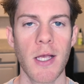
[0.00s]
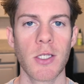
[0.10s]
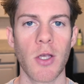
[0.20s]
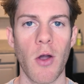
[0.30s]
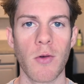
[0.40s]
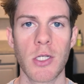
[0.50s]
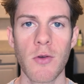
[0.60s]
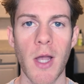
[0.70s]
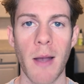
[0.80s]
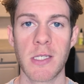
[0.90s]
So
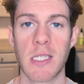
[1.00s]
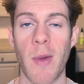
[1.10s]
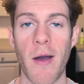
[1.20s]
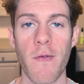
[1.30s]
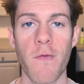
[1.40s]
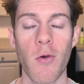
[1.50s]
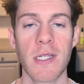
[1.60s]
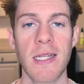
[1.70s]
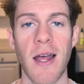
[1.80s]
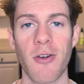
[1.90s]
2 cups is about
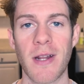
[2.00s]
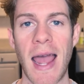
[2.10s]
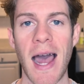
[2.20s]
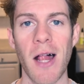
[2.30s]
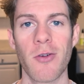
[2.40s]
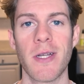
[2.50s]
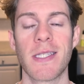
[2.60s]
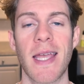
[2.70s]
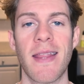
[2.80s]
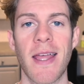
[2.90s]
1,400 calories,
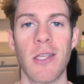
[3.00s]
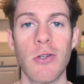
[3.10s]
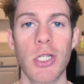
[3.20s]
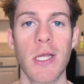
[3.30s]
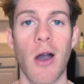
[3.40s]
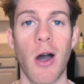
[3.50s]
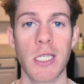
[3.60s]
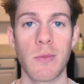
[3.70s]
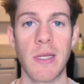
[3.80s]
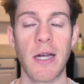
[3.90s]
and that usually
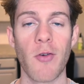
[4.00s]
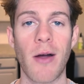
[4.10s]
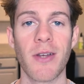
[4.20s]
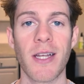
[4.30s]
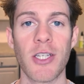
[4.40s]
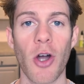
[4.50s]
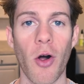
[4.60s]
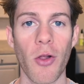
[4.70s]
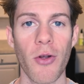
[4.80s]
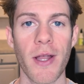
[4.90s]
costs me around
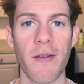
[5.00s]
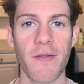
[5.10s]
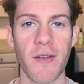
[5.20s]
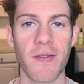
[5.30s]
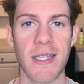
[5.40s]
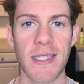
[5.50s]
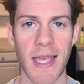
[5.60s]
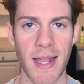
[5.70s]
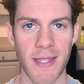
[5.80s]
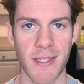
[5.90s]

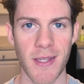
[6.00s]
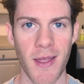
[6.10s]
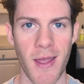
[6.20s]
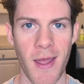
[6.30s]
$1.50.